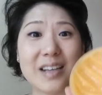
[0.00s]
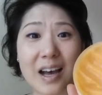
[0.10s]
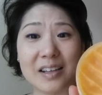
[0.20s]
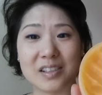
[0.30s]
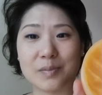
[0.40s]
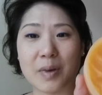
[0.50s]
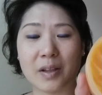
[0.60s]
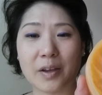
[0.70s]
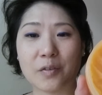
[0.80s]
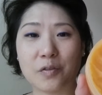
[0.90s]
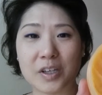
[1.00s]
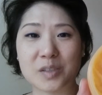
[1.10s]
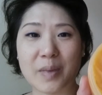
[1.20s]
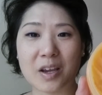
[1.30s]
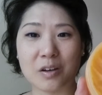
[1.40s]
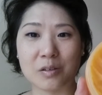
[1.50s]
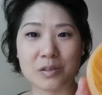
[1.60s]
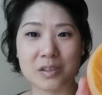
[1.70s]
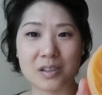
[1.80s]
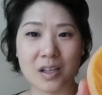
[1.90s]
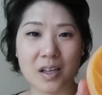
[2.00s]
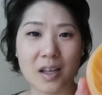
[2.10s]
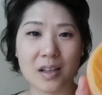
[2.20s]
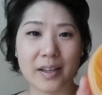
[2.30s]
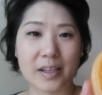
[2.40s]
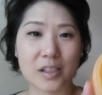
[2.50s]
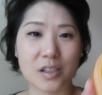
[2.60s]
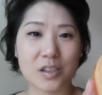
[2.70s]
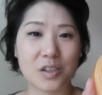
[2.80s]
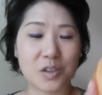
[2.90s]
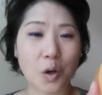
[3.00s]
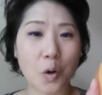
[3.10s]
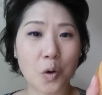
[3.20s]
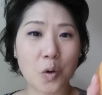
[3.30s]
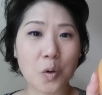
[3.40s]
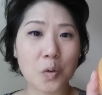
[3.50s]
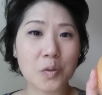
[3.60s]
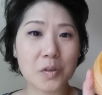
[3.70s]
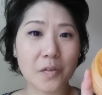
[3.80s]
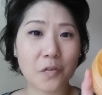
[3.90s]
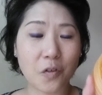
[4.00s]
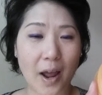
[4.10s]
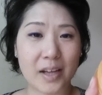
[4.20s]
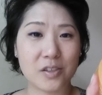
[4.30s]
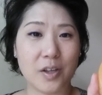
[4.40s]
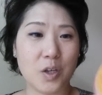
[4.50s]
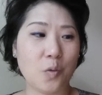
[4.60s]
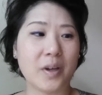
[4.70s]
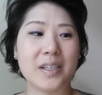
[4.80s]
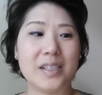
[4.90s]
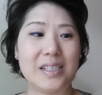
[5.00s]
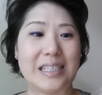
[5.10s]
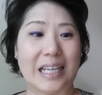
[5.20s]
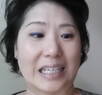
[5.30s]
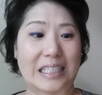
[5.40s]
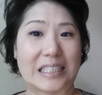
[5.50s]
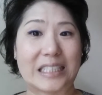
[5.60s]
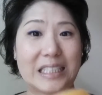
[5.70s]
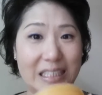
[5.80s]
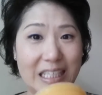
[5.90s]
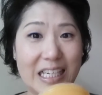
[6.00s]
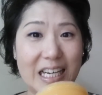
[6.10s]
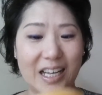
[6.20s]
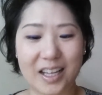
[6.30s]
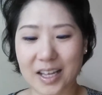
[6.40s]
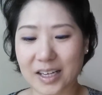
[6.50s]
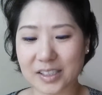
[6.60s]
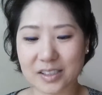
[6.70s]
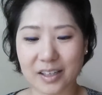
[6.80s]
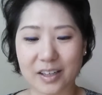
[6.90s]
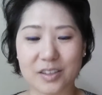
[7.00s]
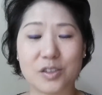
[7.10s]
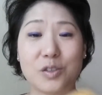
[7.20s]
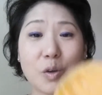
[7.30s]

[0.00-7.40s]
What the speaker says: does smell like fresh mangoes. Like so fresh that you want to like eat it. And it's like